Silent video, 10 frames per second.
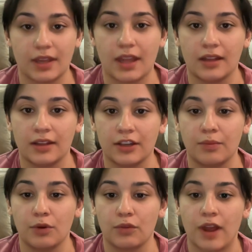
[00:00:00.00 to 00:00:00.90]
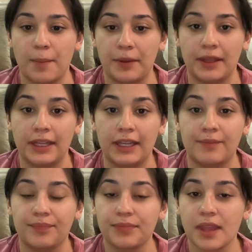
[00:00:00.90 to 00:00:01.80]
a little more rapidly.
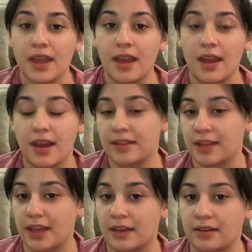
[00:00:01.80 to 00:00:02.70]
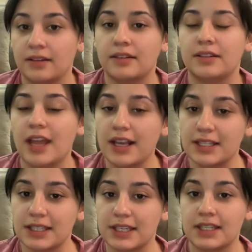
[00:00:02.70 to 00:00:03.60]
And then
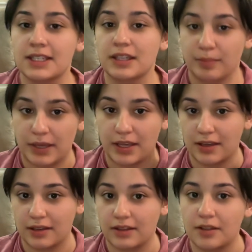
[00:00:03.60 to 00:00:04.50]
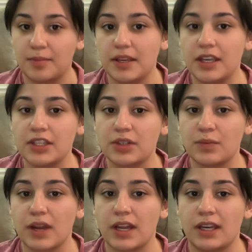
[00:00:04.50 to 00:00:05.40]
next is the peak. The peak is
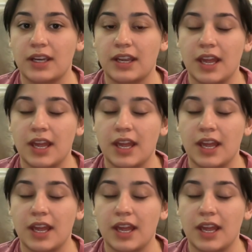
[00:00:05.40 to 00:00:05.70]
when